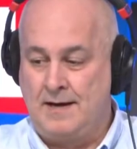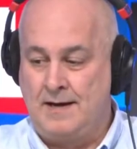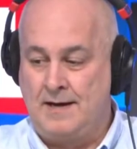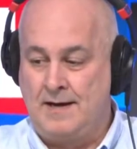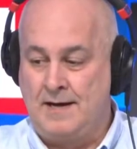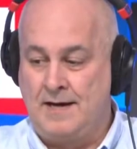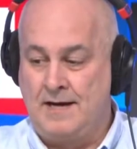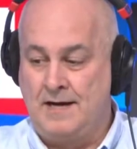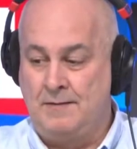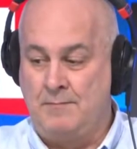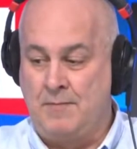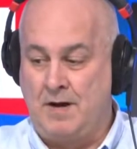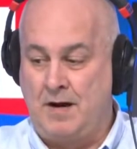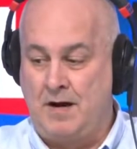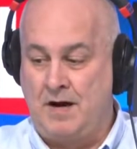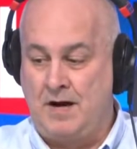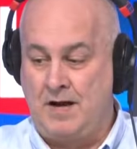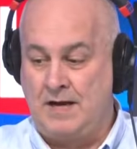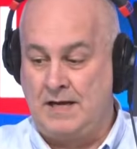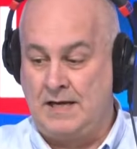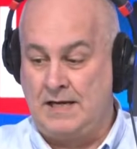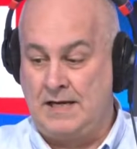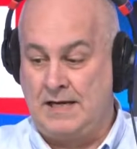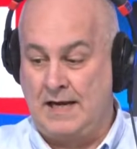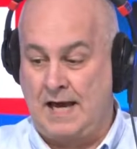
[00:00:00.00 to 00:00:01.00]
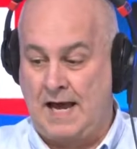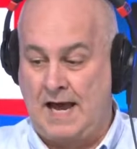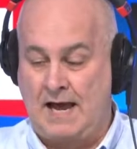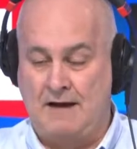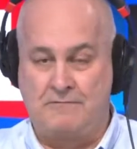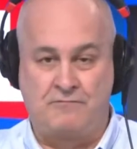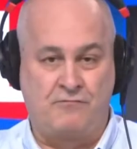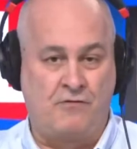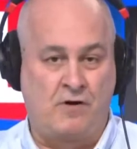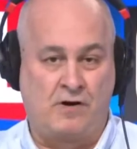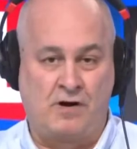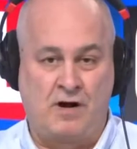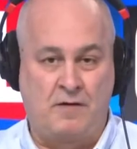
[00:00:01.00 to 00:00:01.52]
I
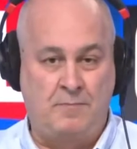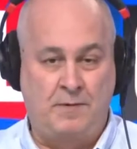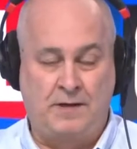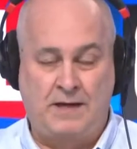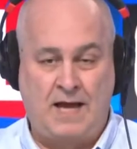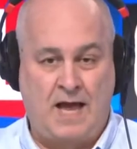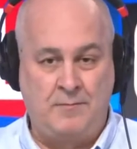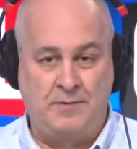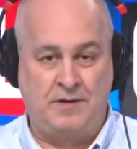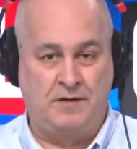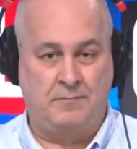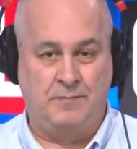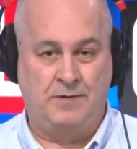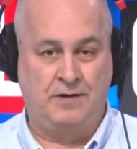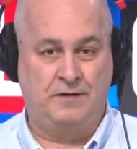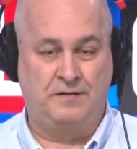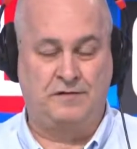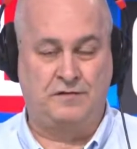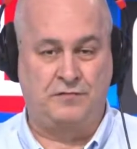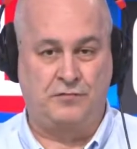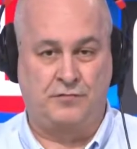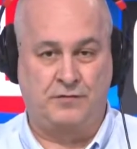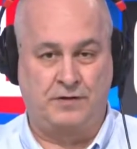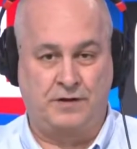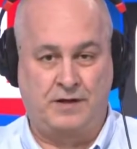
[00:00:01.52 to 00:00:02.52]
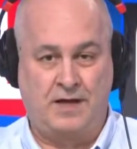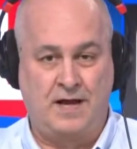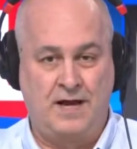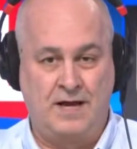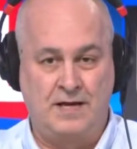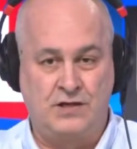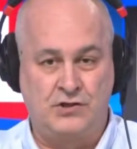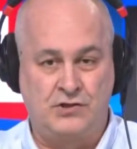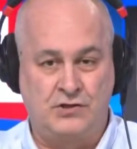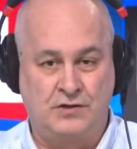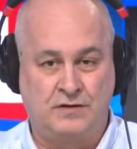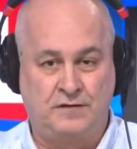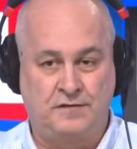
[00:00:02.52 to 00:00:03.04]
have rung up a cabinet minister on
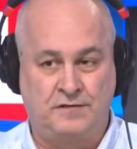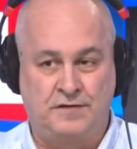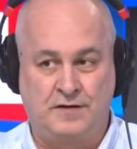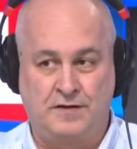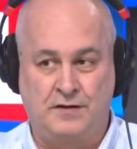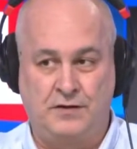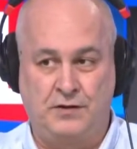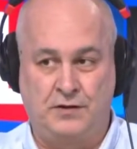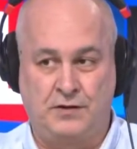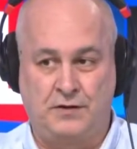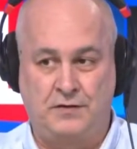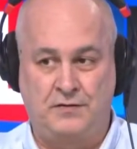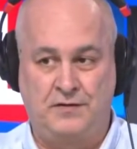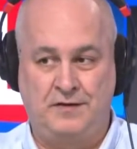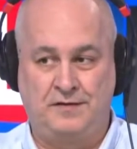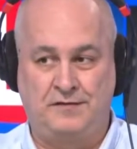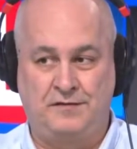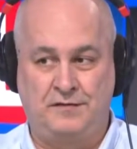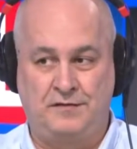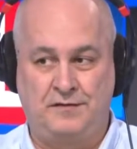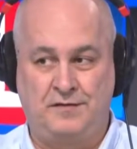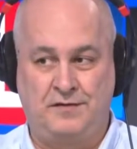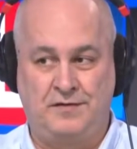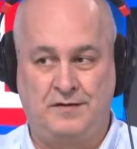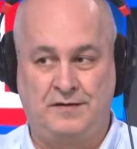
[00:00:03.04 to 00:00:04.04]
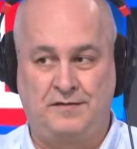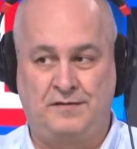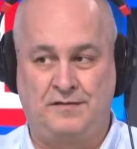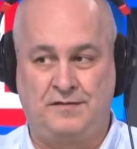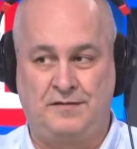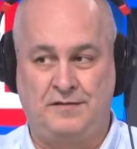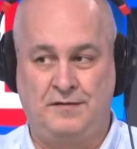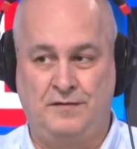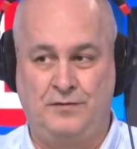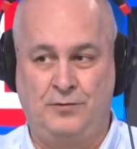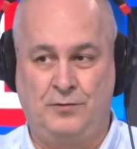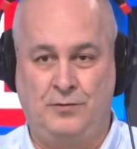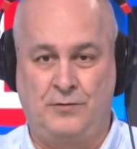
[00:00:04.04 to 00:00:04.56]
occasion and said, look,
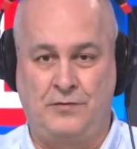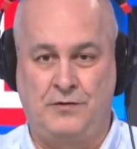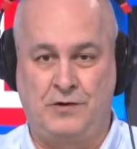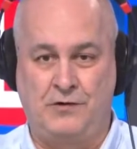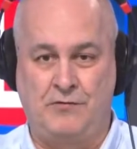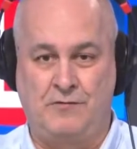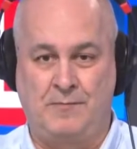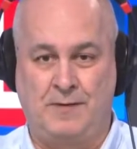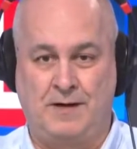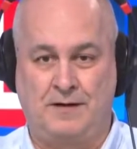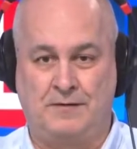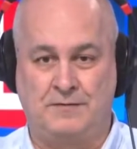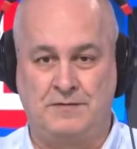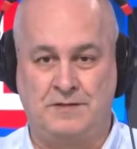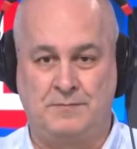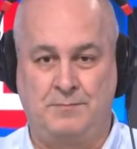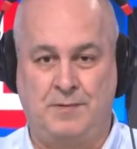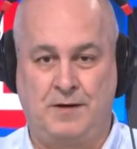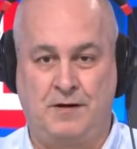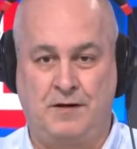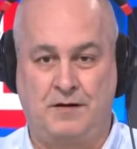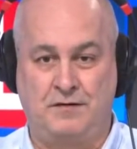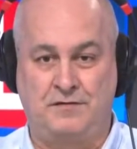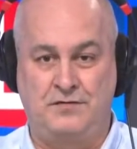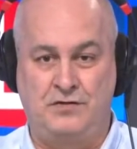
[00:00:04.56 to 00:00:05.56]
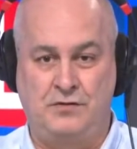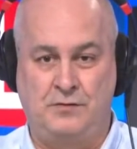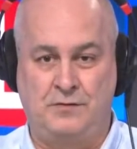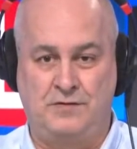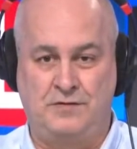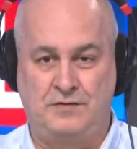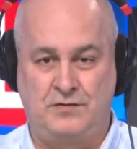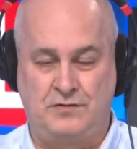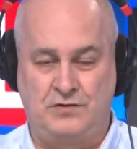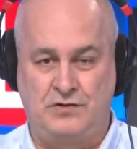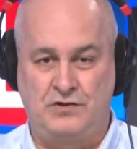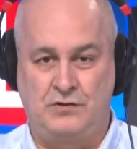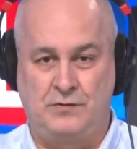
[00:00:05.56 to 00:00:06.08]
this law that you're about to pass, do
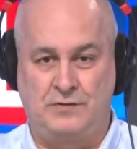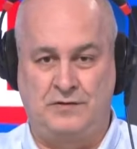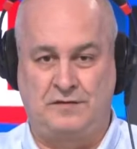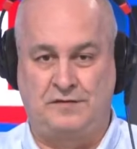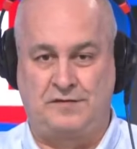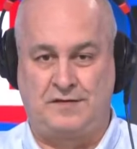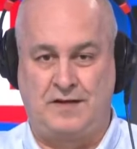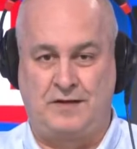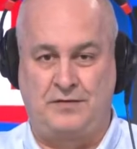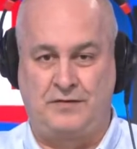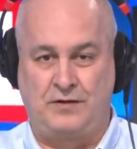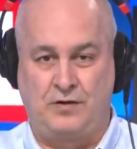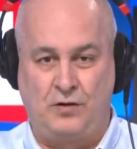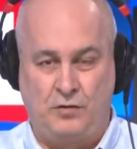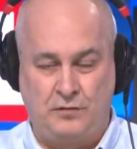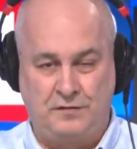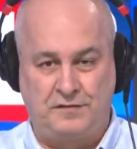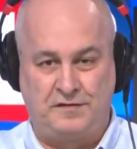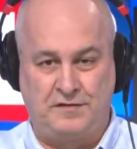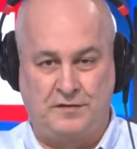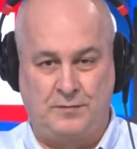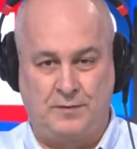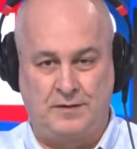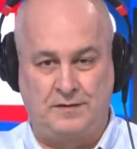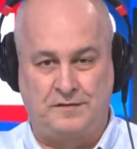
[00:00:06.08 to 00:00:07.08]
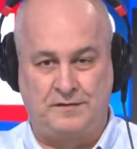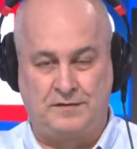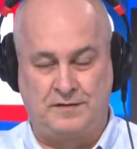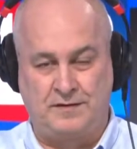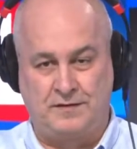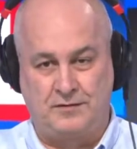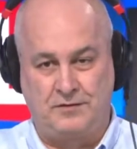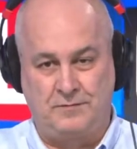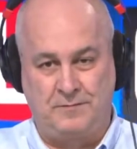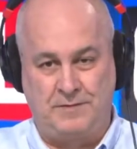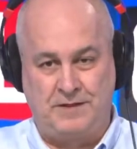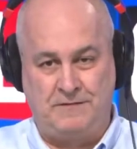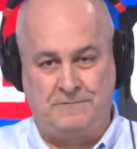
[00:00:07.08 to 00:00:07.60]
you understand the consequence that
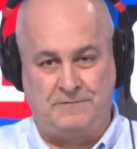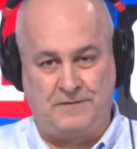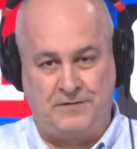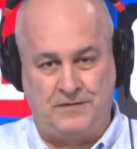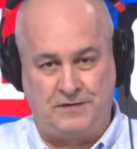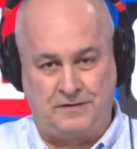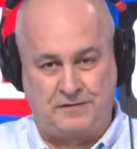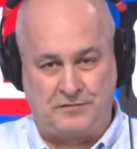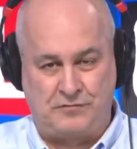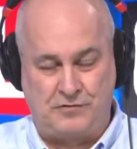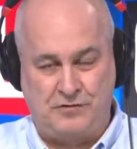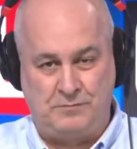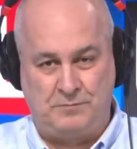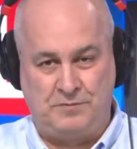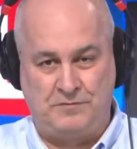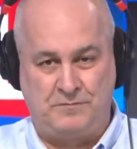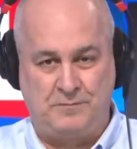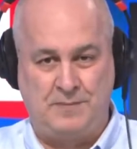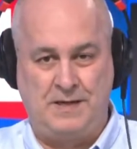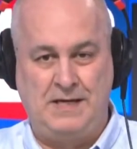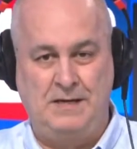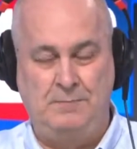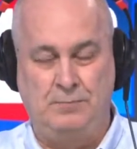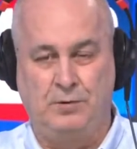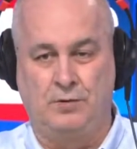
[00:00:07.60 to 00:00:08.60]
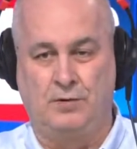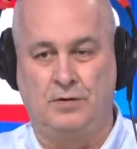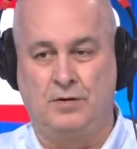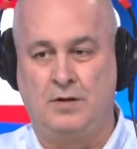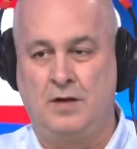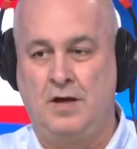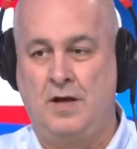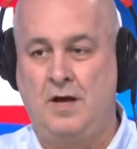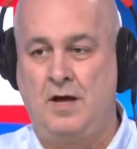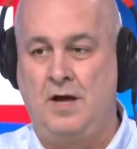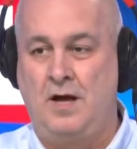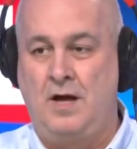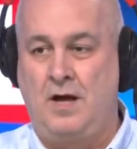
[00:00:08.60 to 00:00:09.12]
it could mean for this group of people?
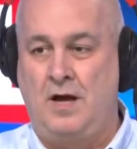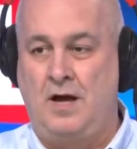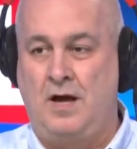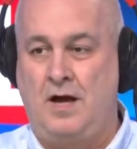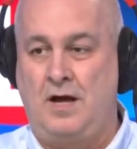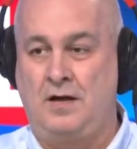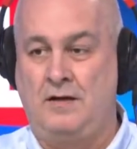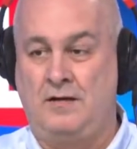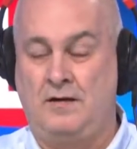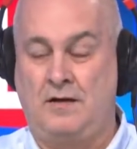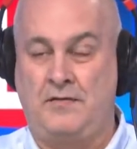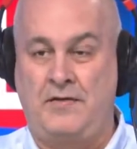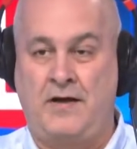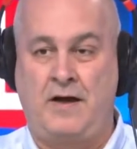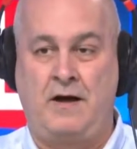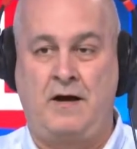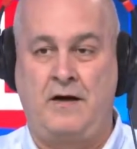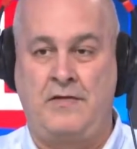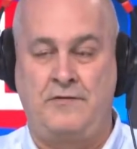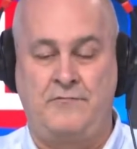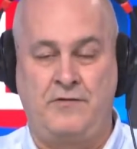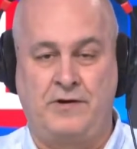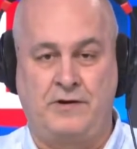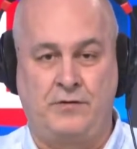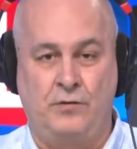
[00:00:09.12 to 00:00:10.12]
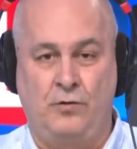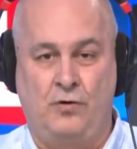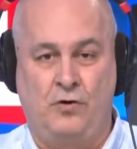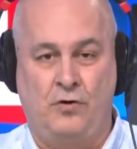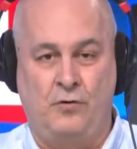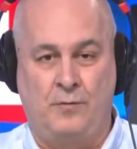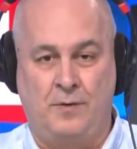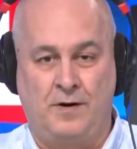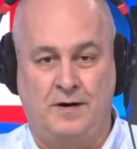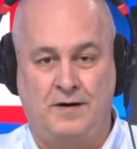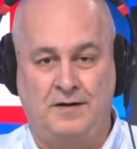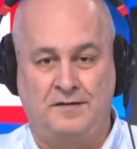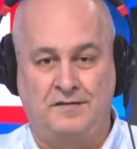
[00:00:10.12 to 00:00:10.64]
And they either ignore
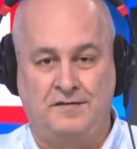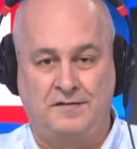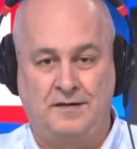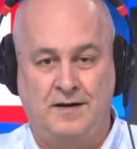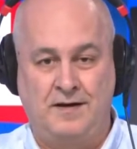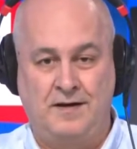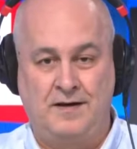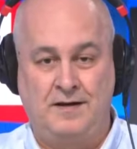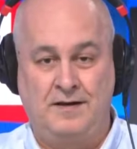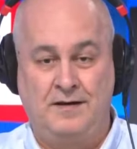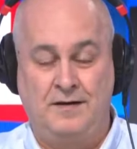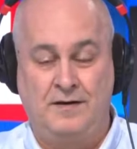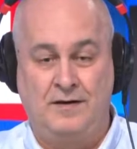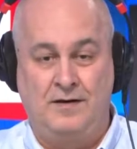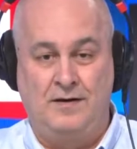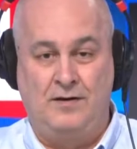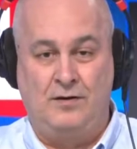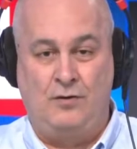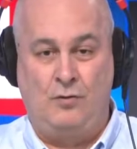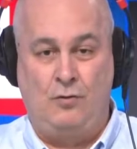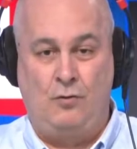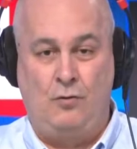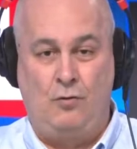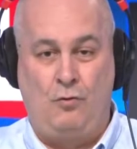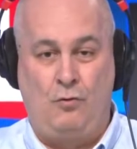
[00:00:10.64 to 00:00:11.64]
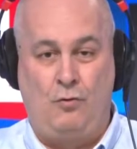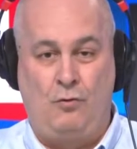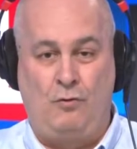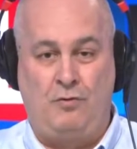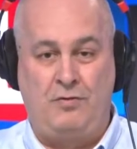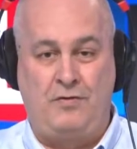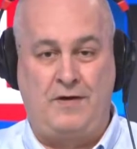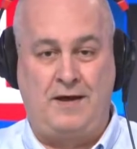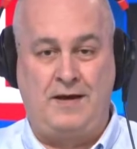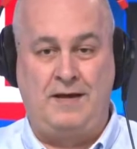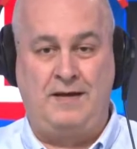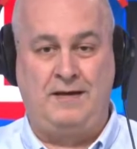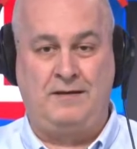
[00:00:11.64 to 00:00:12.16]
what I say or
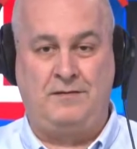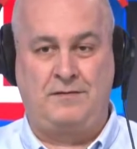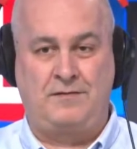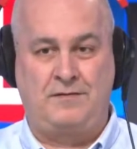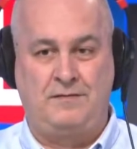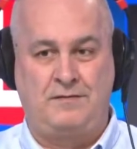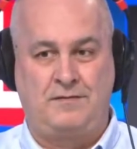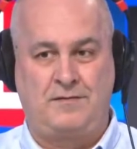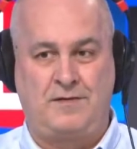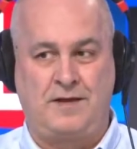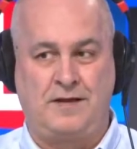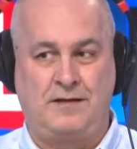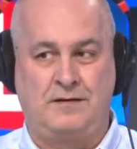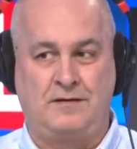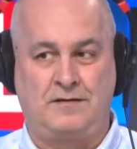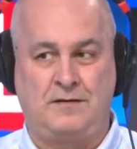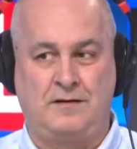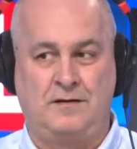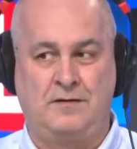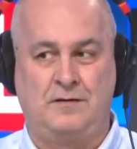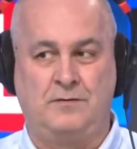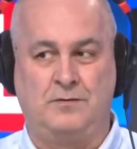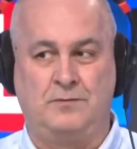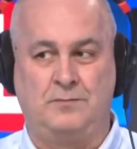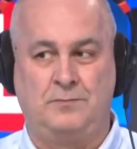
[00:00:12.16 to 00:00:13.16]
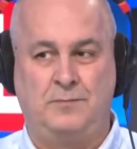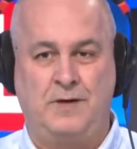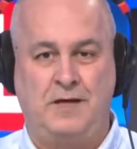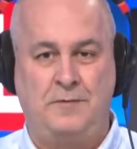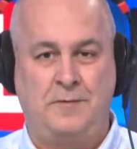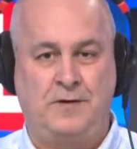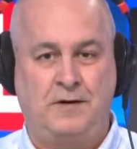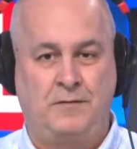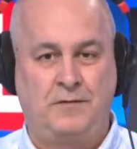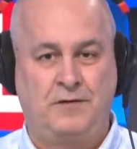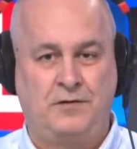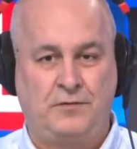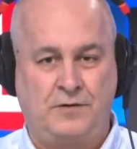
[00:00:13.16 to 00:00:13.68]
they think, oh,
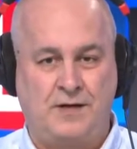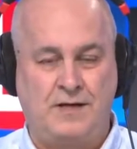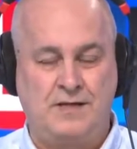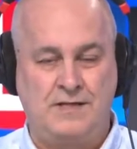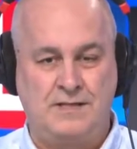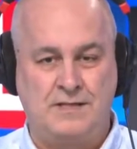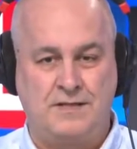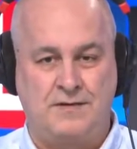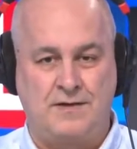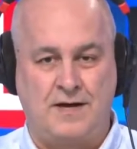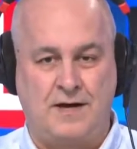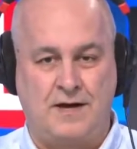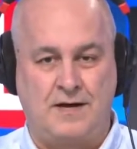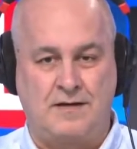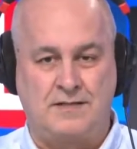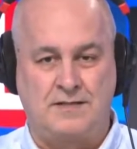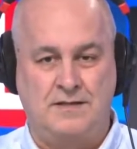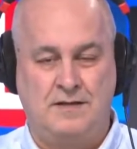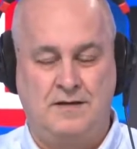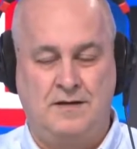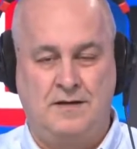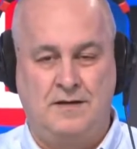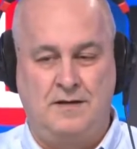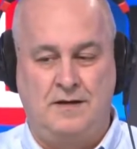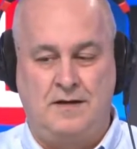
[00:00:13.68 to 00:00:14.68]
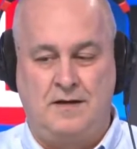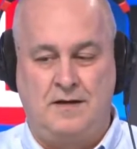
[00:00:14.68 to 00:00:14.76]
maybe I'll look into that.